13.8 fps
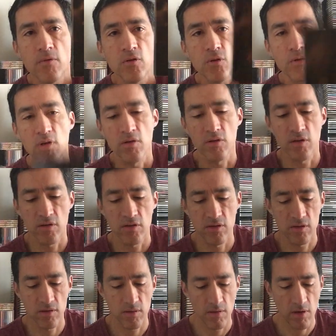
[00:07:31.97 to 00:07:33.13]
So there it
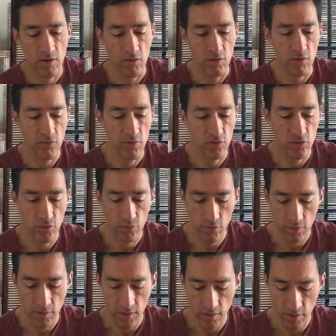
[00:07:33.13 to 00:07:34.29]
is. And now I can show
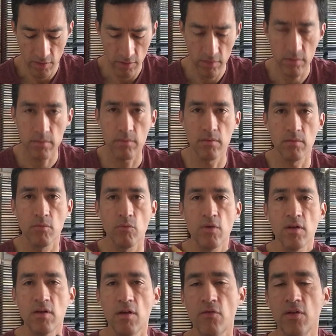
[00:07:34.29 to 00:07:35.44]
you the inner.
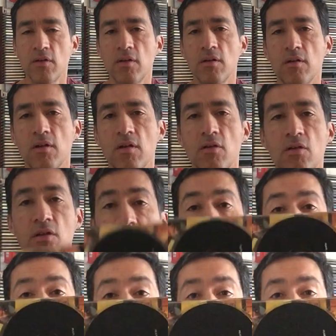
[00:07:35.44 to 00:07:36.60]
If I did, here it is
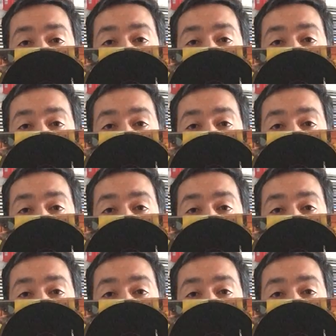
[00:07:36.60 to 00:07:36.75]
again.